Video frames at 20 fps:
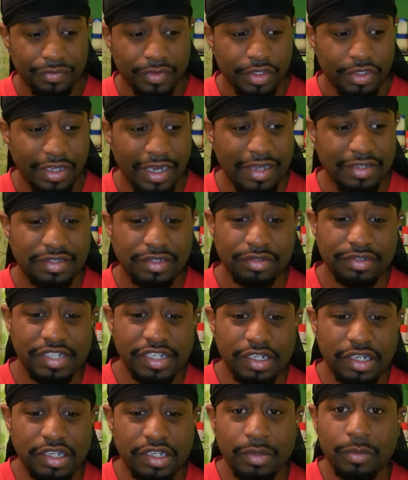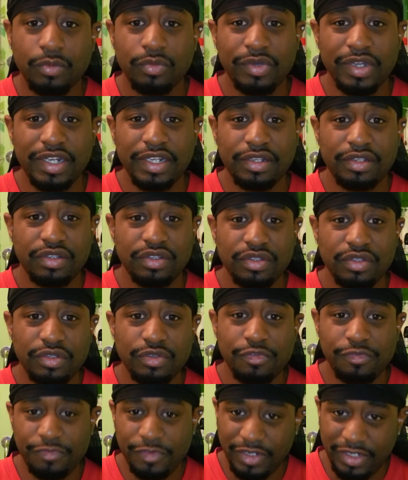You're also telling him what it,
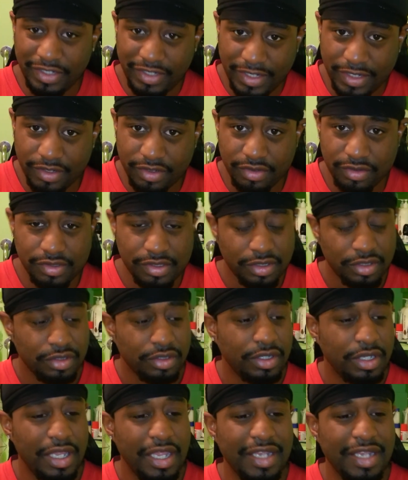you feel it is,